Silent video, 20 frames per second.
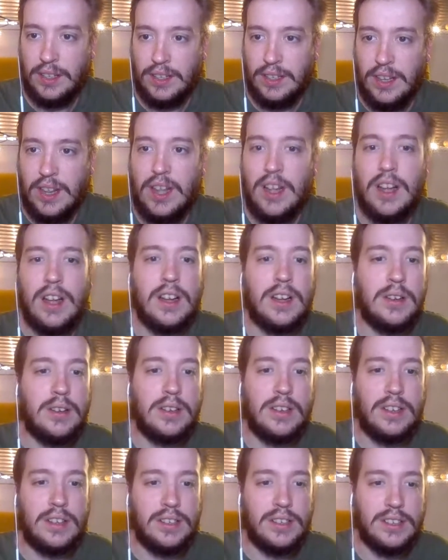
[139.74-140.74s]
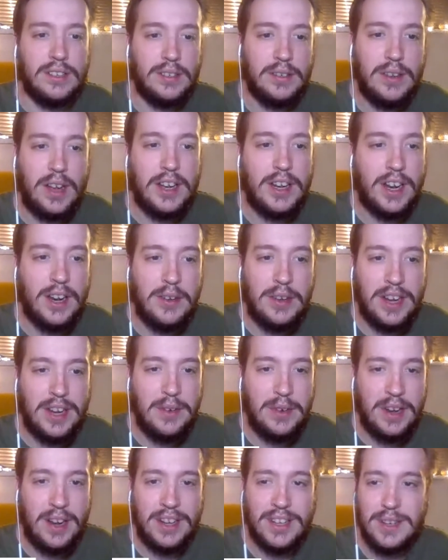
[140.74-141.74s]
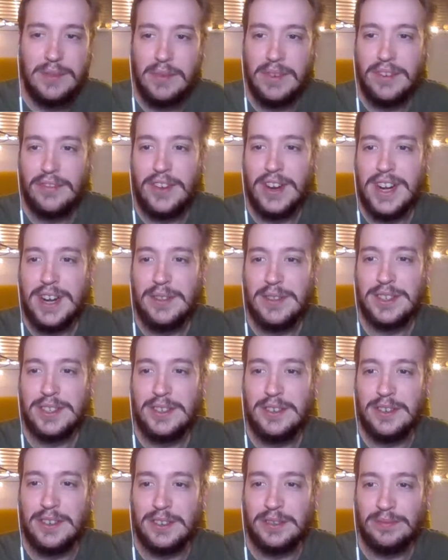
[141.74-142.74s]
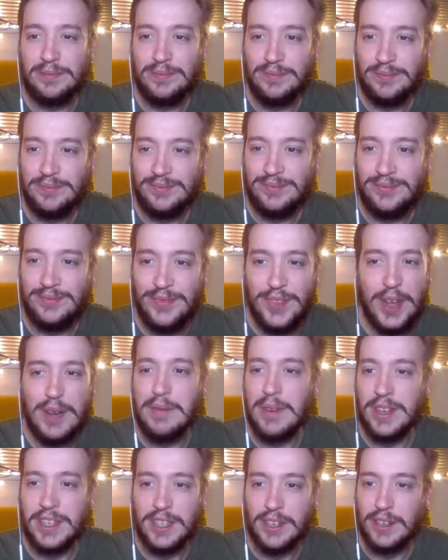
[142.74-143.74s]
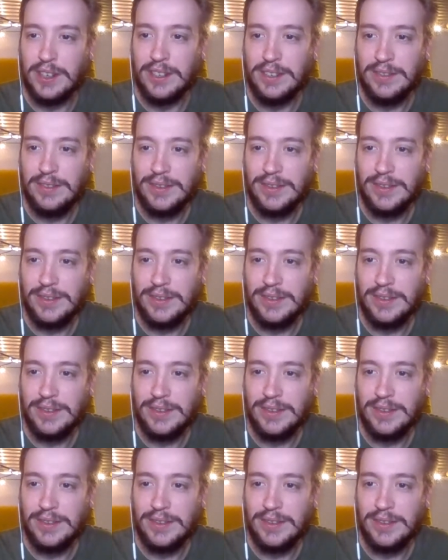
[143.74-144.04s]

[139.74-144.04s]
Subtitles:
Oh, I do want to find out the score. No, I'm only joking.